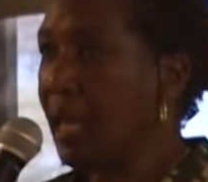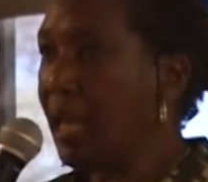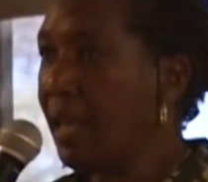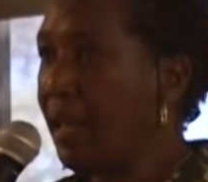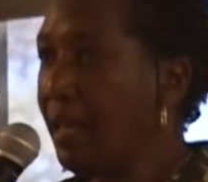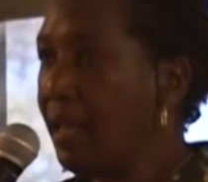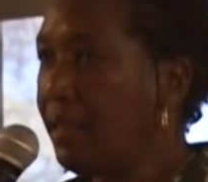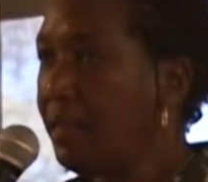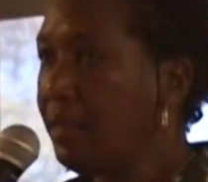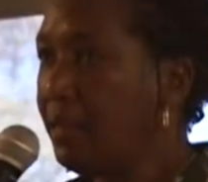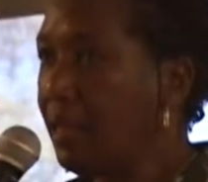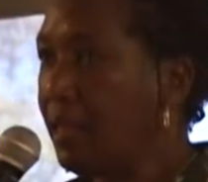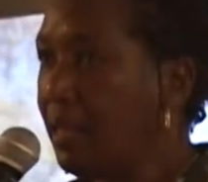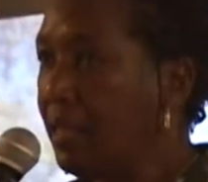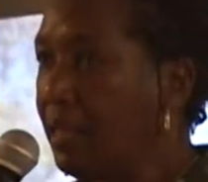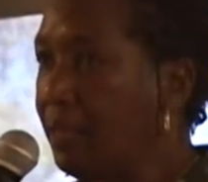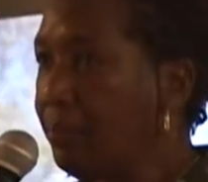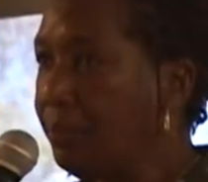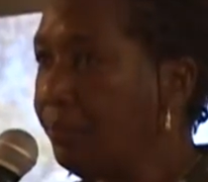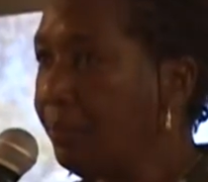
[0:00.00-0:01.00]
And
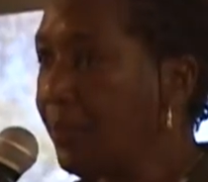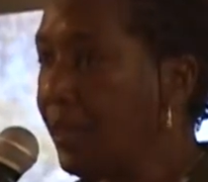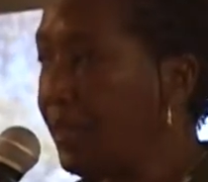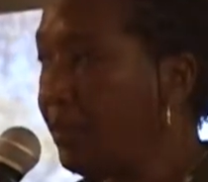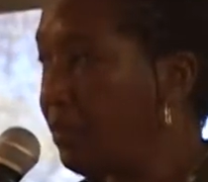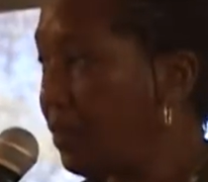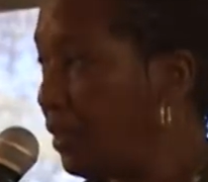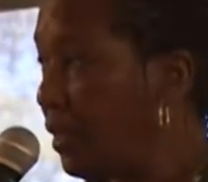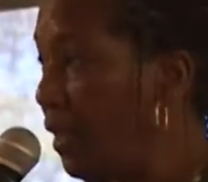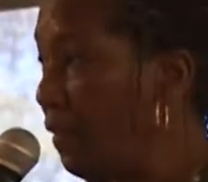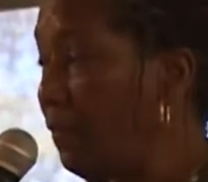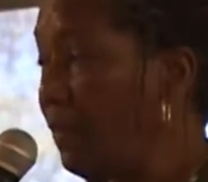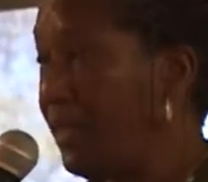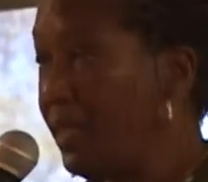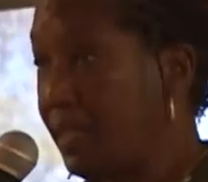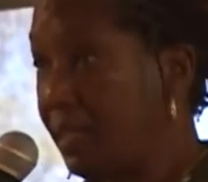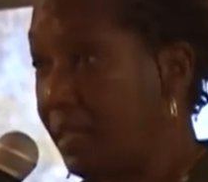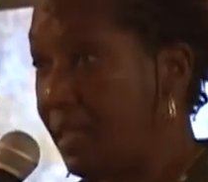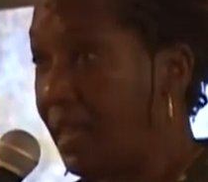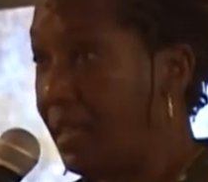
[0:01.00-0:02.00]
um, as tough it
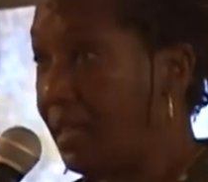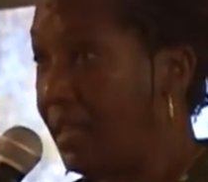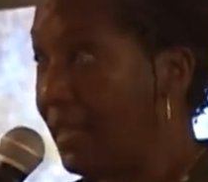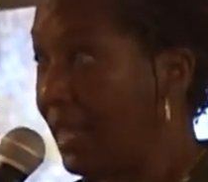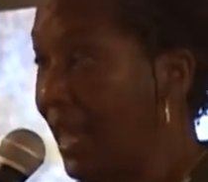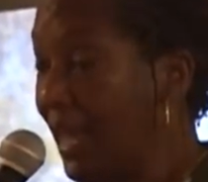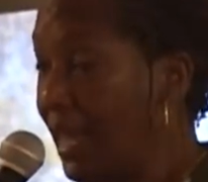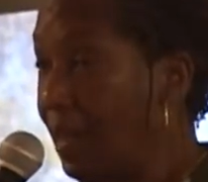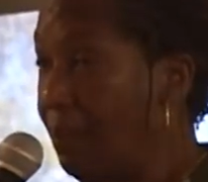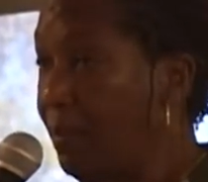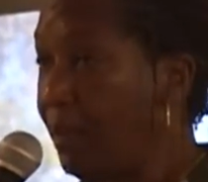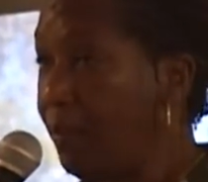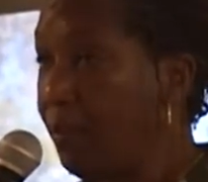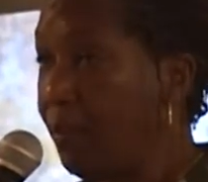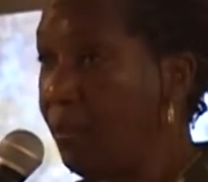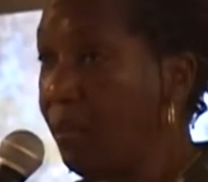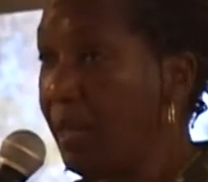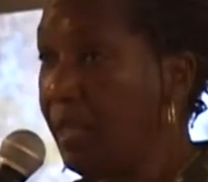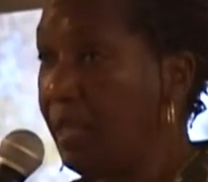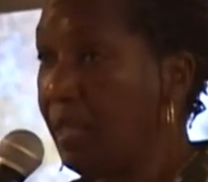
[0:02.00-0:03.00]
is as it can be
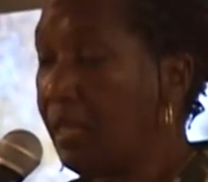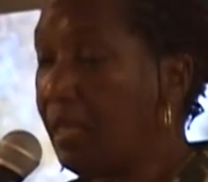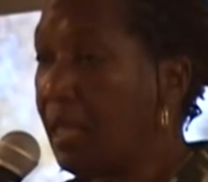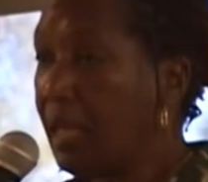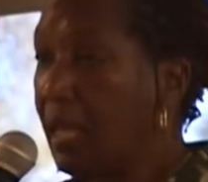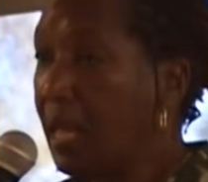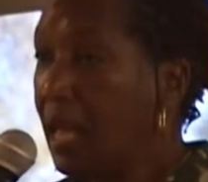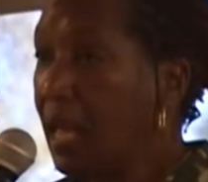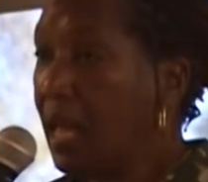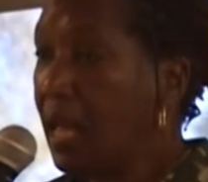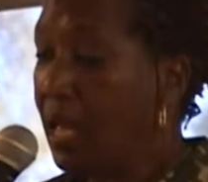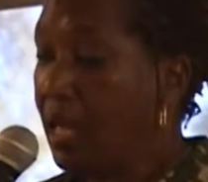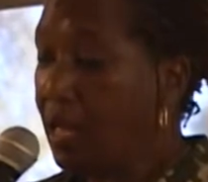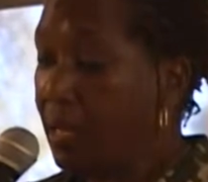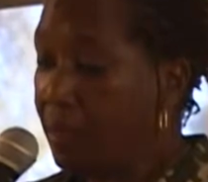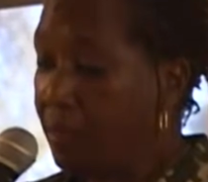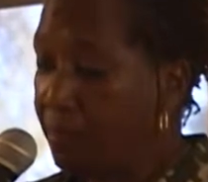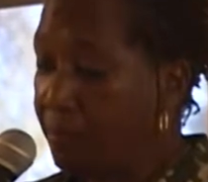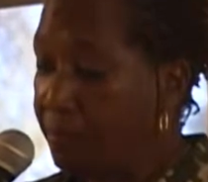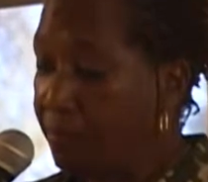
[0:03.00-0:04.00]
for many,
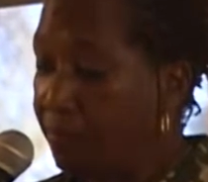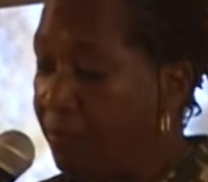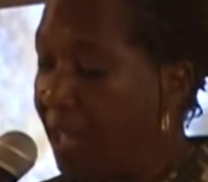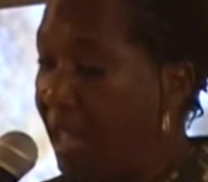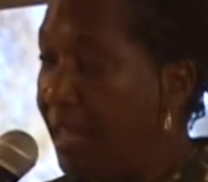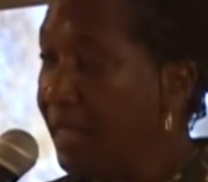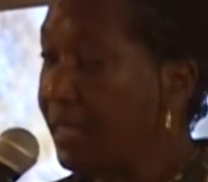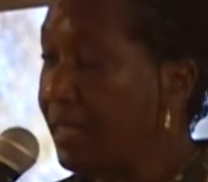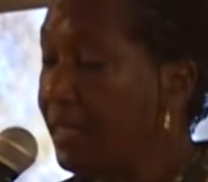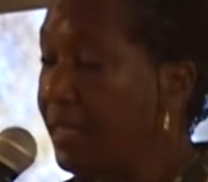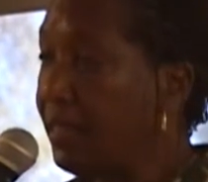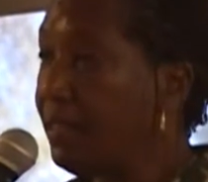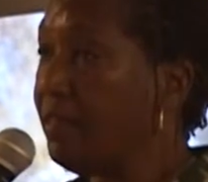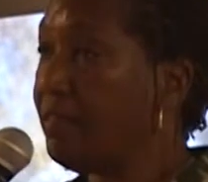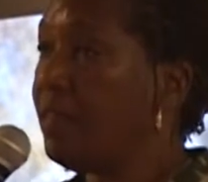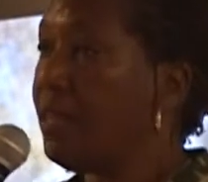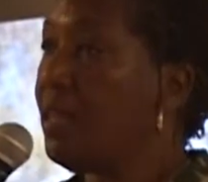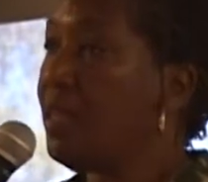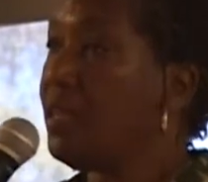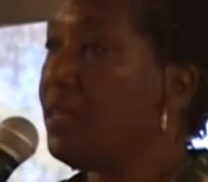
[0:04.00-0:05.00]
uh,
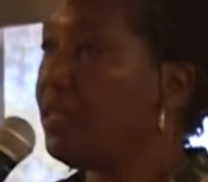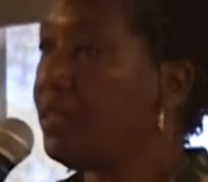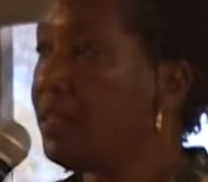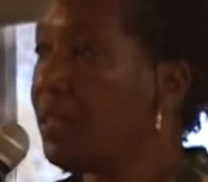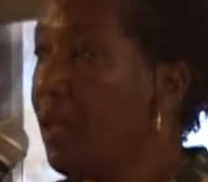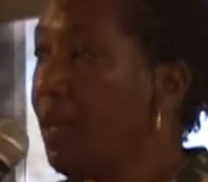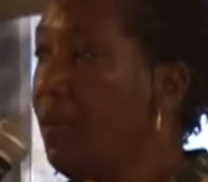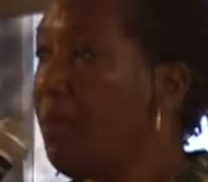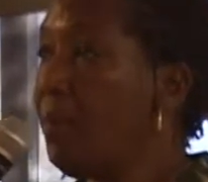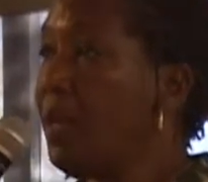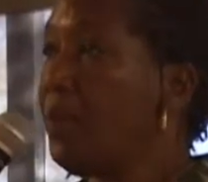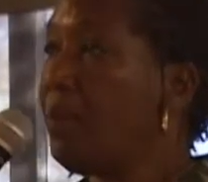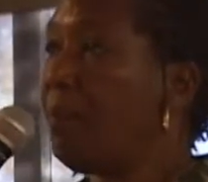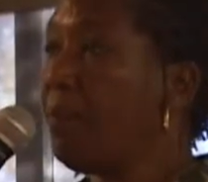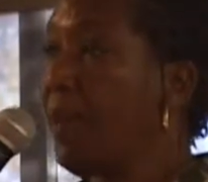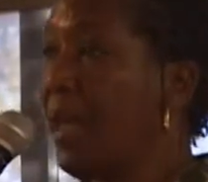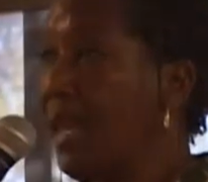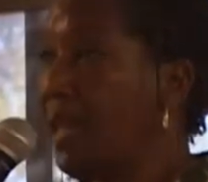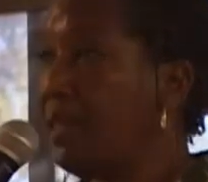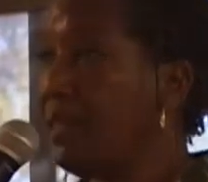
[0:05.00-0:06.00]
finding some
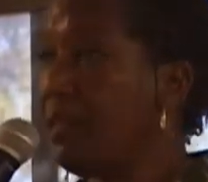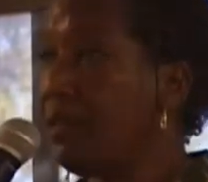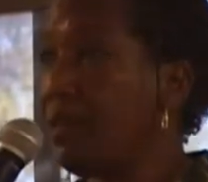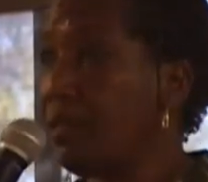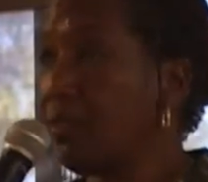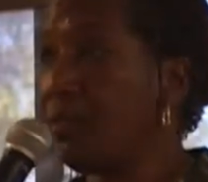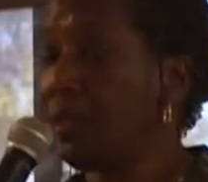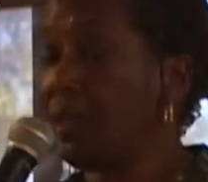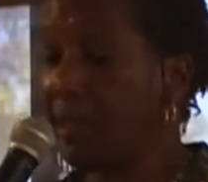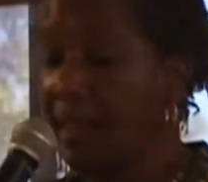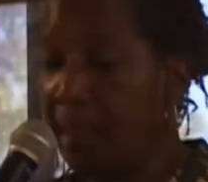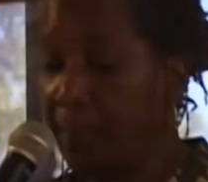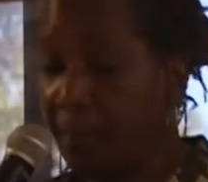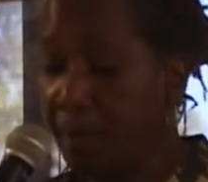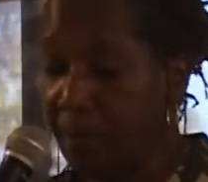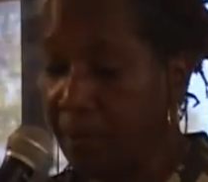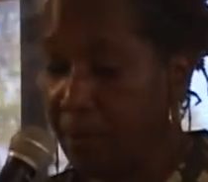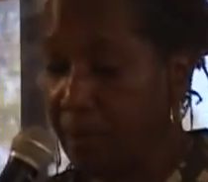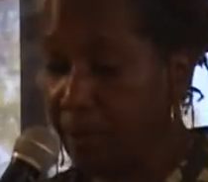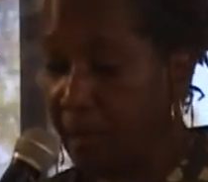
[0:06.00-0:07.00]
balance during that
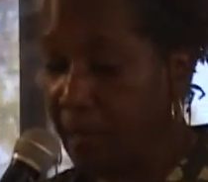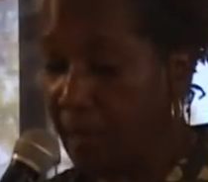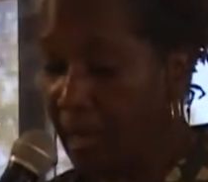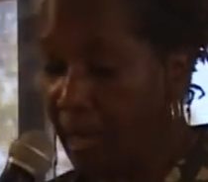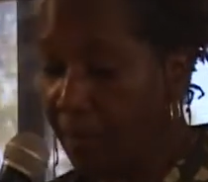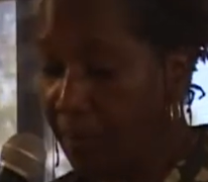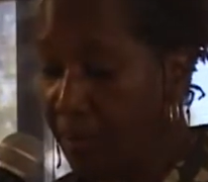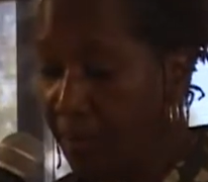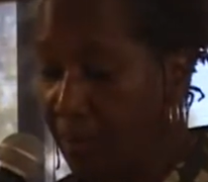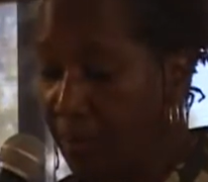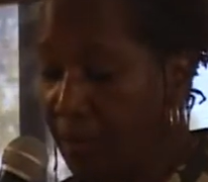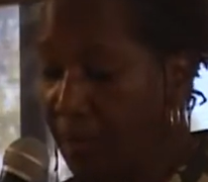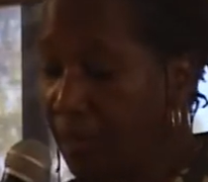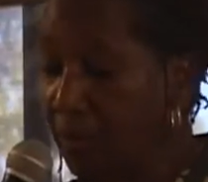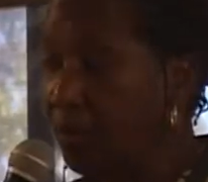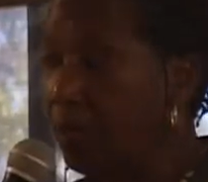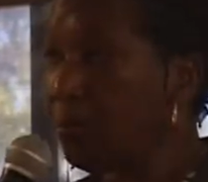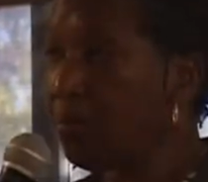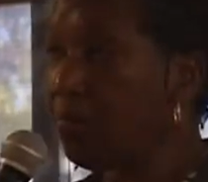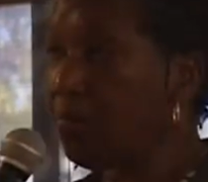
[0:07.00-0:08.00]
period of time is,
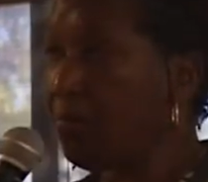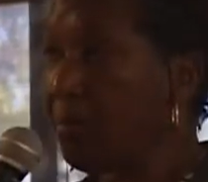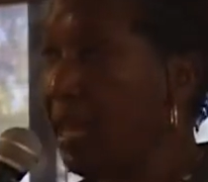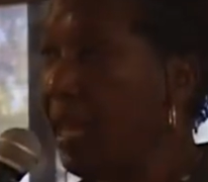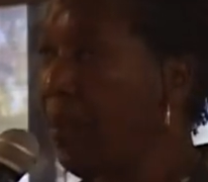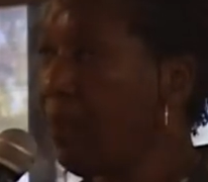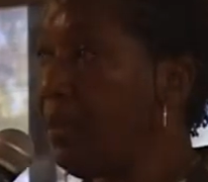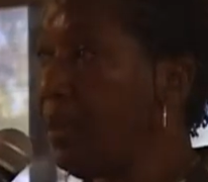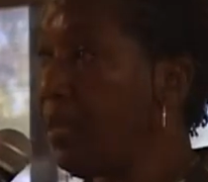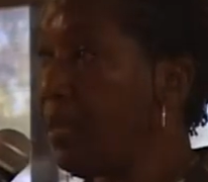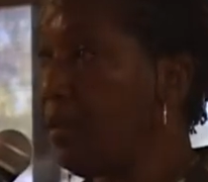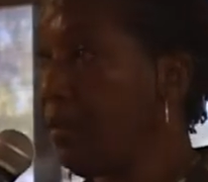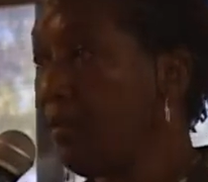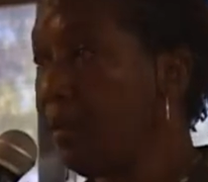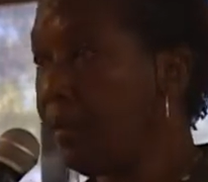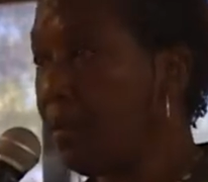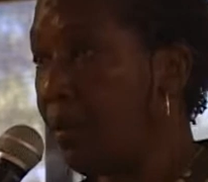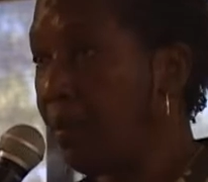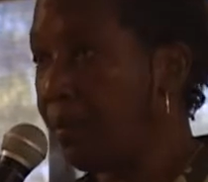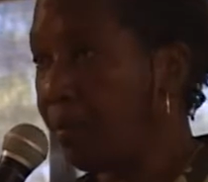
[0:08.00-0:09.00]
is can be
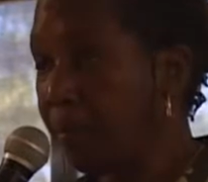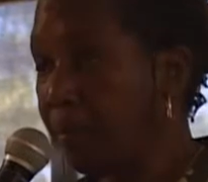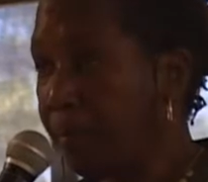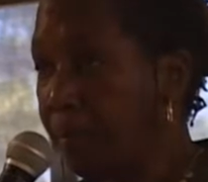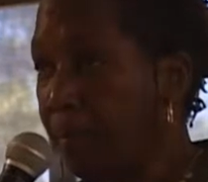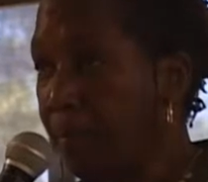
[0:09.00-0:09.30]
difficult.